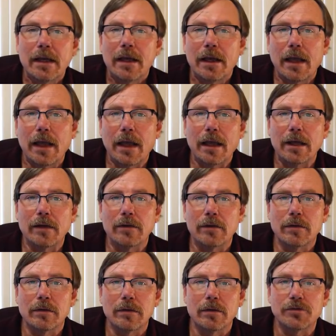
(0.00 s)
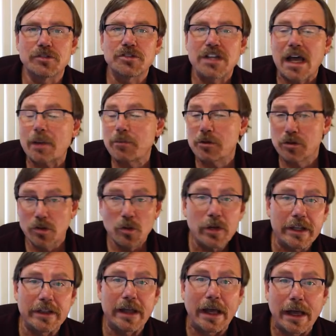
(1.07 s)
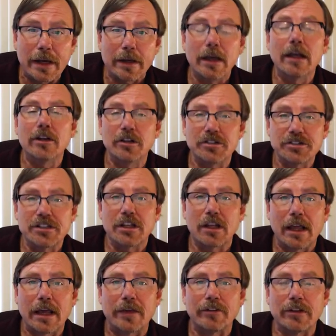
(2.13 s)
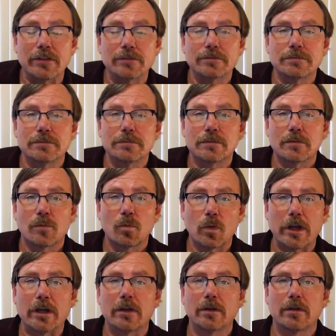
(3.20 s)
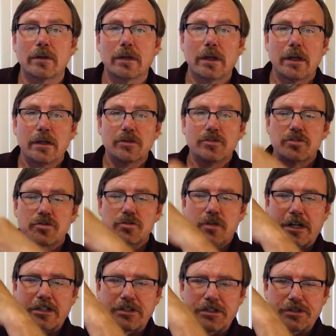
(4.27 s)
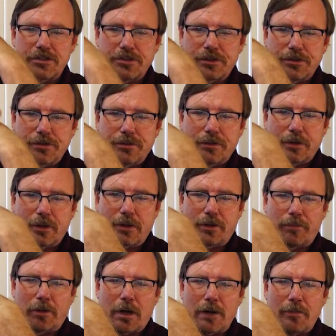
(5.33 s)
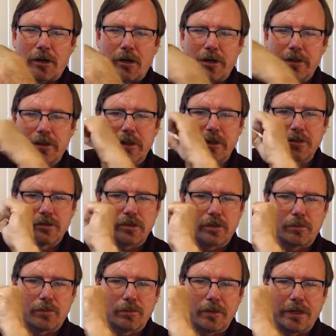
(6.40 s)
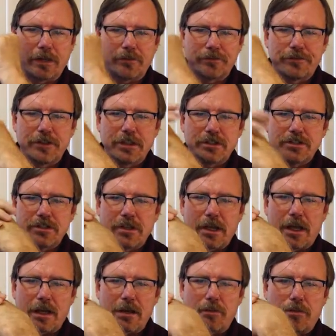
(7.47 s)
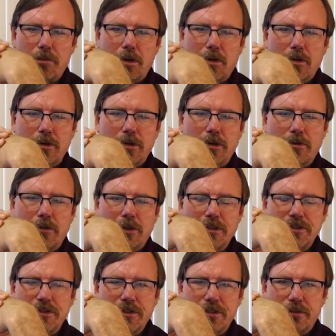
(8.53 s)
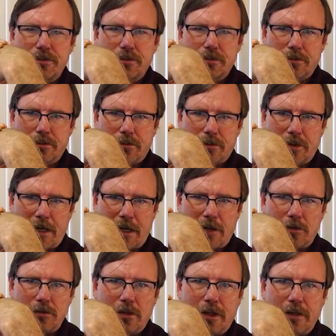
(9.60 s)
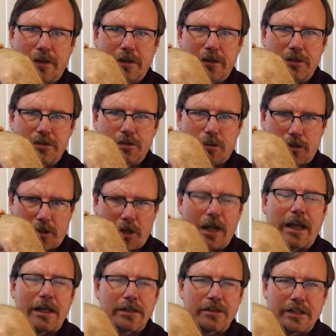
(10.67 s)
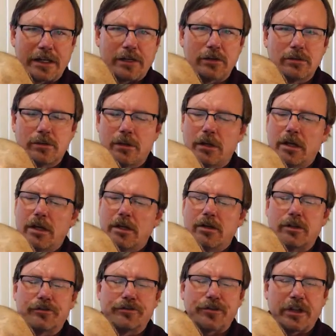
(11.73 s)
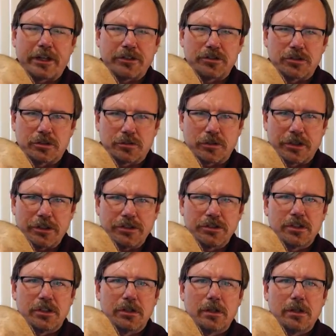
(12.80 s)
and you've stopped doing that and you still have it? Well, stretches are the primary thing. So you make a fist and you pull your wrist down like this, pull your hand down to flex your wrist.